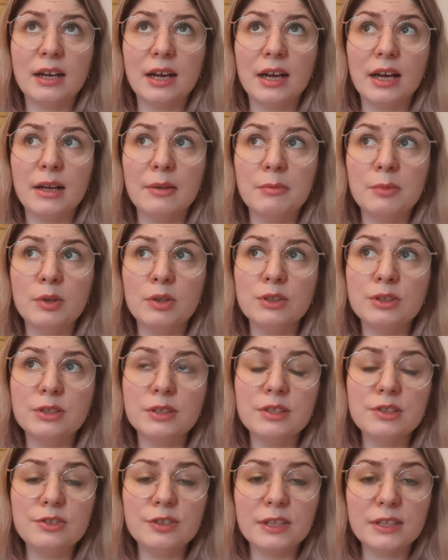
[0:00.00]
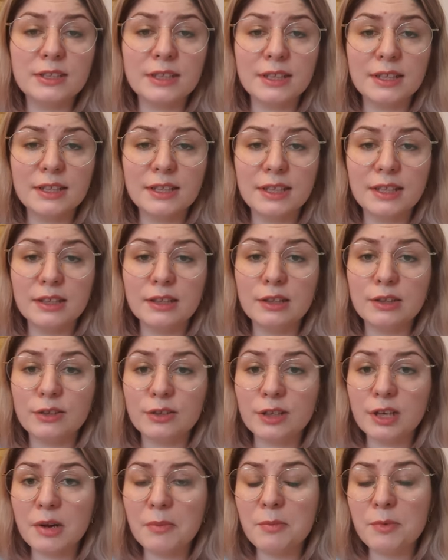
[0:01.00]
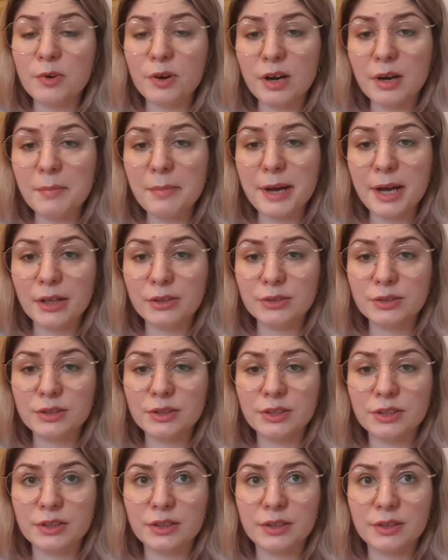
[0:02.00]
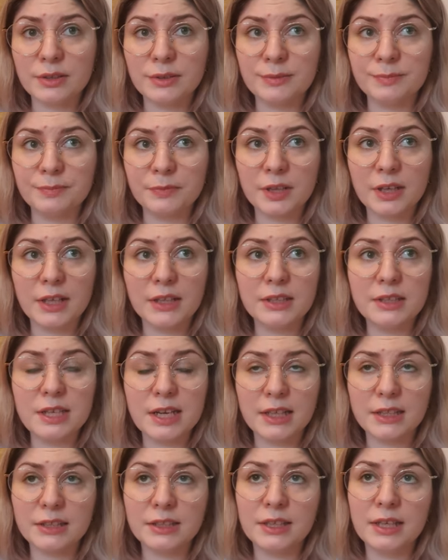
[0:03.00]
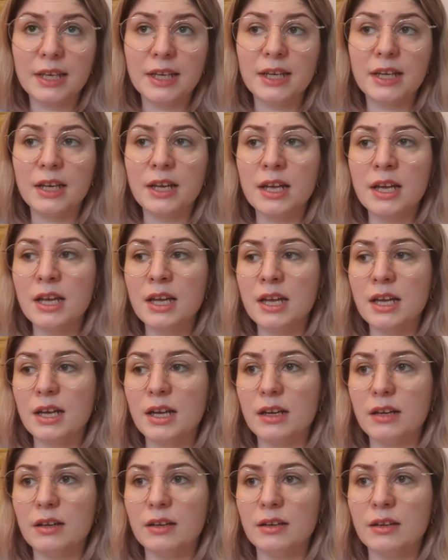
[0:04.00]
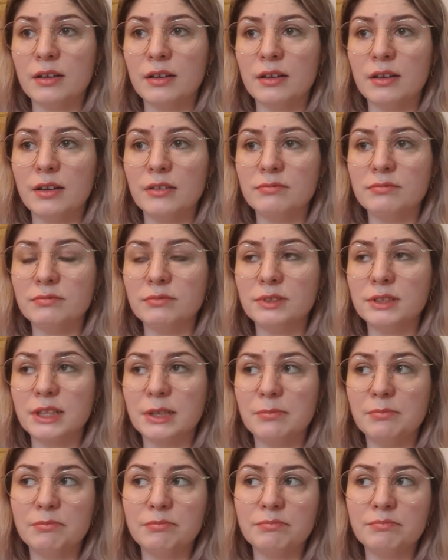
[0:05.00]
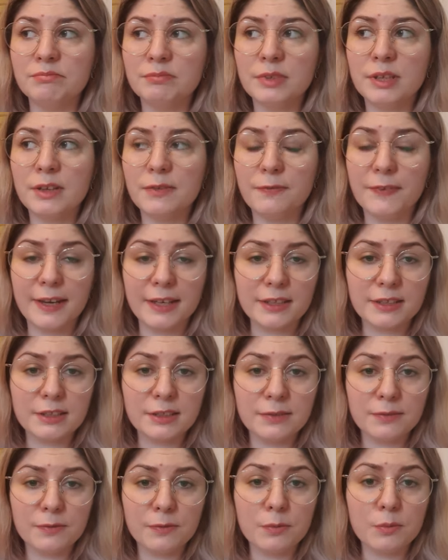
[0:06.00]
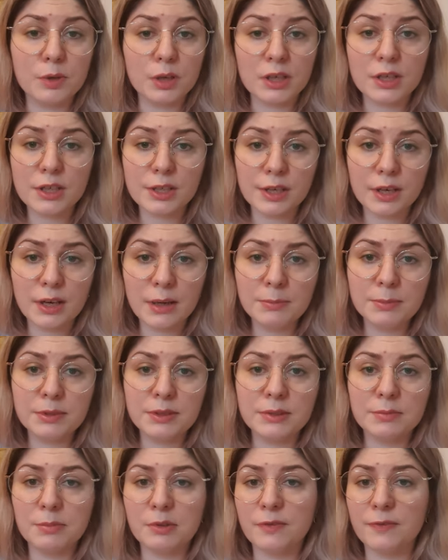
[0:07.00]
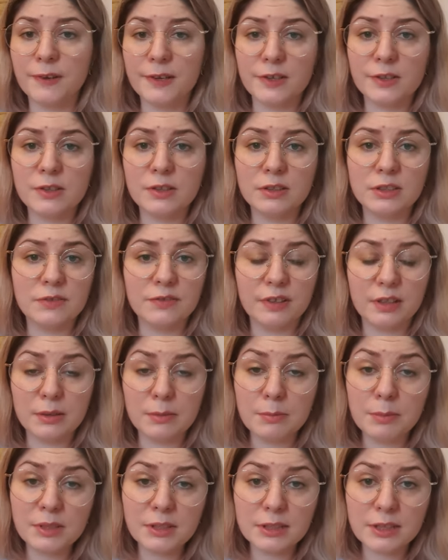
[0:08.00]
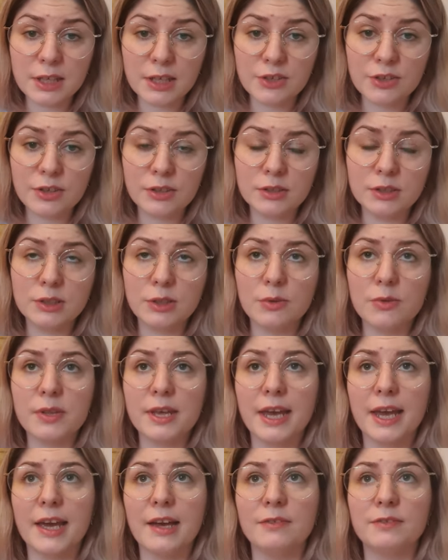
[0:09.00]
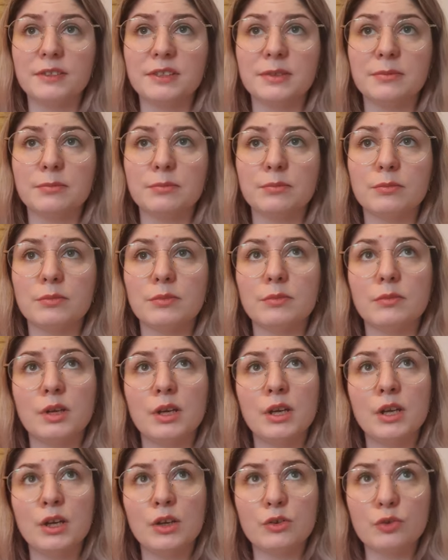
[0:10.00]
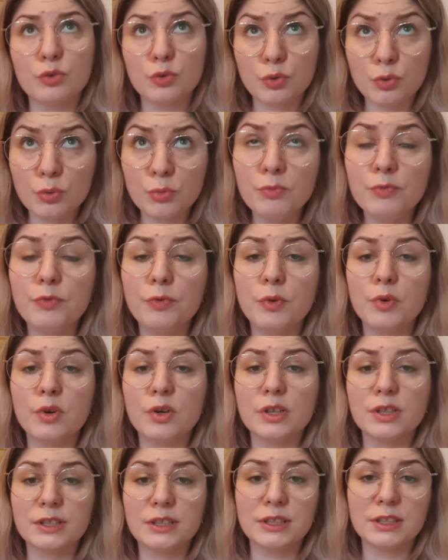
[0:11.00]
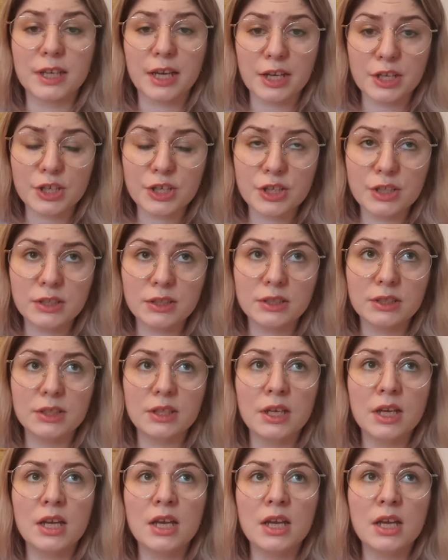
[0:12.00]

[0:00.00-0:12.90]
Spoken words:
I'm also interested in learning more about conducting some effective workshops, professional development sessions, so they have some room for discussions.